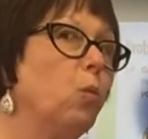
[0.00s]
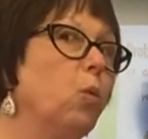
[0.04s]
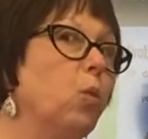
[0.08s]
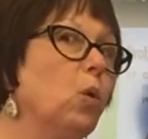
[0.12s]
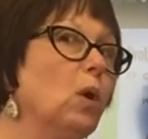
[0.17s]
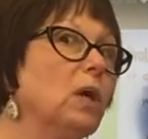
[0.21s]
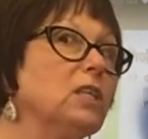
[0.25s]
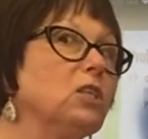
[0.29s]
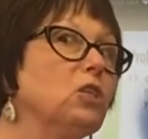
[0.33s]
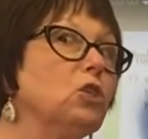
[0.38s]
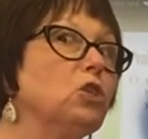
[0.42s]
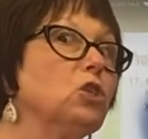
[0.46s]

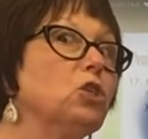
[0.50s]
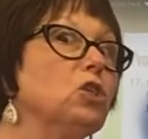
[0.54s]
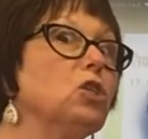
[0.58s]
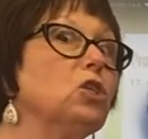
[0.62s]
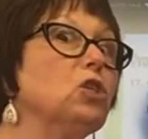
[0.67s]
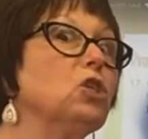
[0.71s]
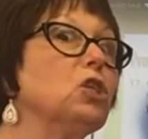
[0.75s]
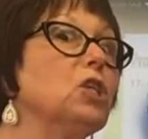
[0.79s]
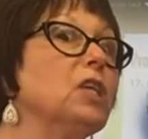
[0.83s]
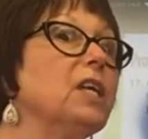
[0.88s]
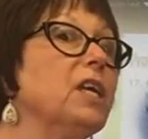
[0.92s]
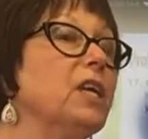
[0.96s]
Which
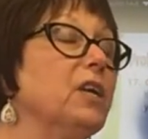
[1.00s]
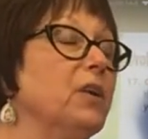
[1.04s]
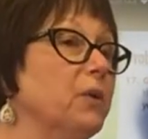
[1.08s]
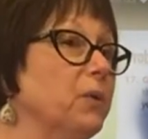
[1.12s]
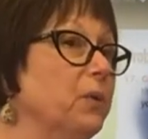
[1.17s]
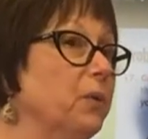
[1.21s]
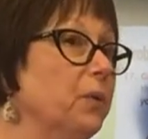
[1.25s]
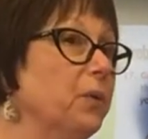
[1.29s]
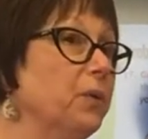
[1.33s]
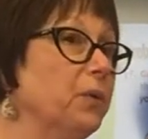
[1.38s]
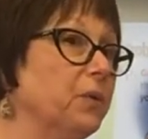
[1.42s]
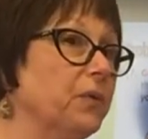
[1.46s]
should she
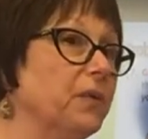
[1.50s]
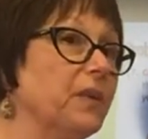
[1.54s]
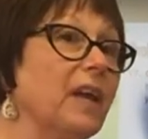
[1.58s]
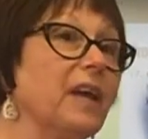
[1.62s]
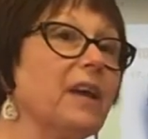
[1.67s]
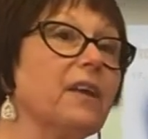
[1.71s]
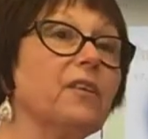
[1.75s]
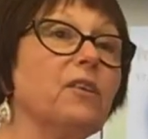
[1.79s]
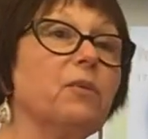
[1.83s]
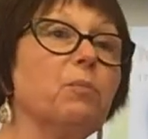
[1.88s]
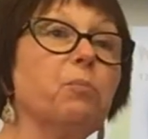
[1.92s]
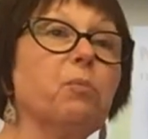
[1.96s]
use?
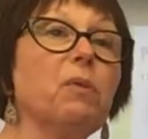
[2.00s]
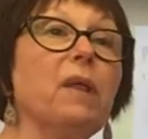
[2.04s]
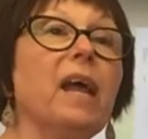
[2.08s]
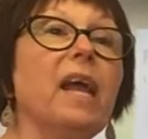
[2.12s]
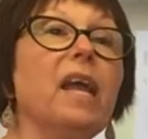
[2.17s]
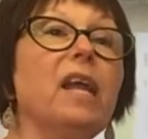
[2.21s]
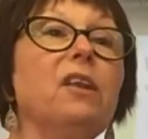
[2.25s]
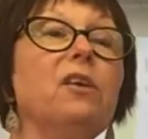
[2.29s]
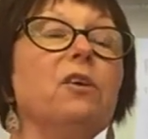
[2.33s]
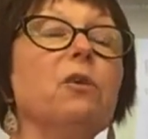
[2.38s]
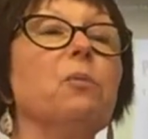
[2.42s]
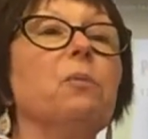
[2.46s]

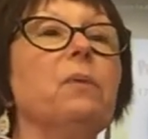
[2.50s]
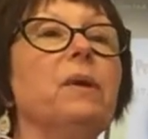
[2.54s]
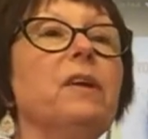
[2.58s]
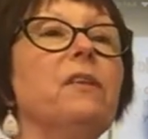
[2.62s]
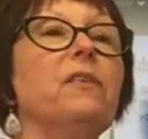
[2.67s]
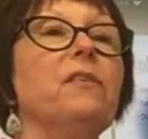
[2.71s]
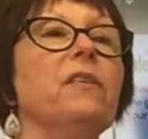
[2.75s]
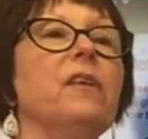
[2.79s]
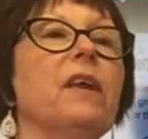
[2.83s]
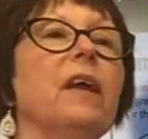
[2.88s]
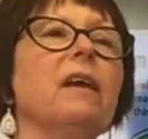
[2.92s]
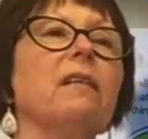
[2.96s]
Explain your
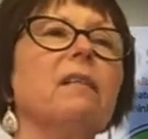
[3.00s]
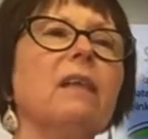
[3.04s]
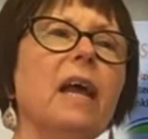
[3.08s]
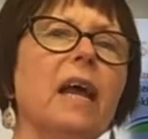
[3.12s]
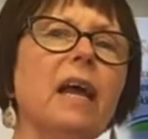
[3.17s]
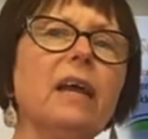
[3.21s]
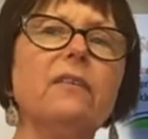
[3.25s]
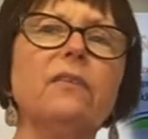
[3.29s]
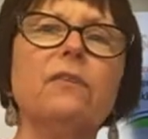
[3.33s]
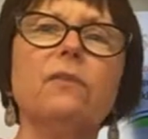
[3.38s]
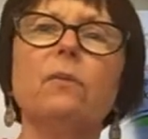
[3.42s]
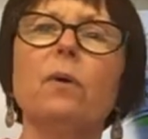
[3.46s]
reasoning.
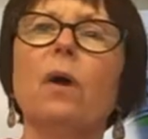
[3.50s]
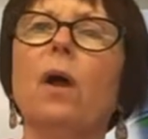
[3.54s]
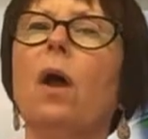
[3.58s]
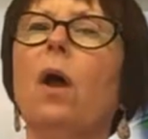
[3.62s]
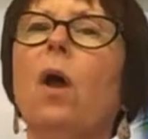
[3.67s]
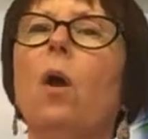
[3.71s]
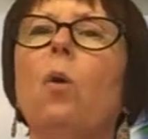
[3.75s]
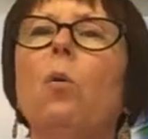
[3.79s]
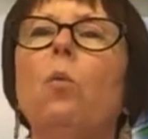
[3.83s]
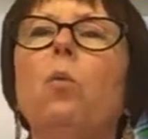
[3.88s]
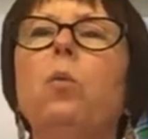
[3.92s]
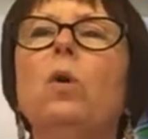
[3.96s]
Lance,
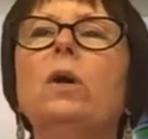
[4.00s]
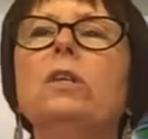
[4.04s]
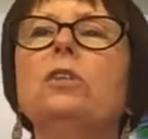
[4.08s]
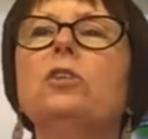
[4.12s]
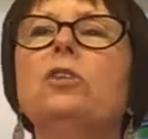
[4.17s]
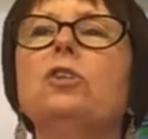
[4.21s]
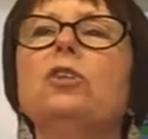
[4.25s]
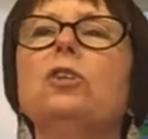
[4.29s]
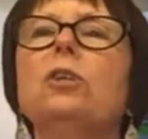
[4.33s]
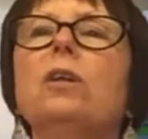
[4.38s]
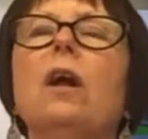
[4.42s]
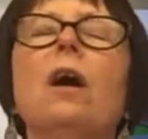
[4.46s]

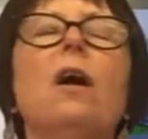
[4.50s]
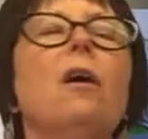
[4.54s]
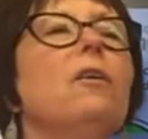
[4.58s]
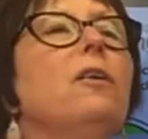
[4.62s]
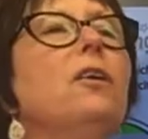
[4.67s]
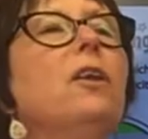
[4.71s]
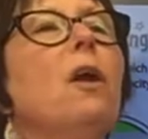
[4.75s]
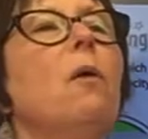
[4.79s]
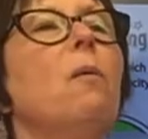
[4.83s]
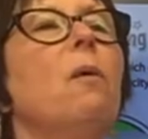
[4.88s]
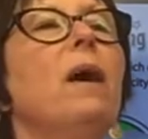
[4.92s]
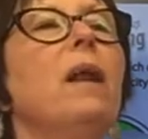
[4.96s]

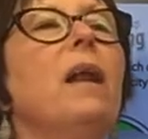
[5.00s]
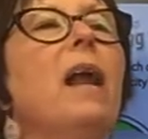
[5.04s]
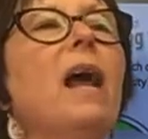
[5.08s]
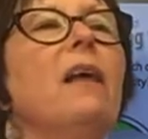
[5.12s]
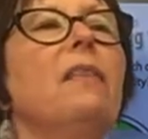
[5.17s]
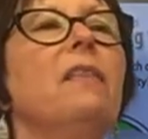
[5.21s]
you know what?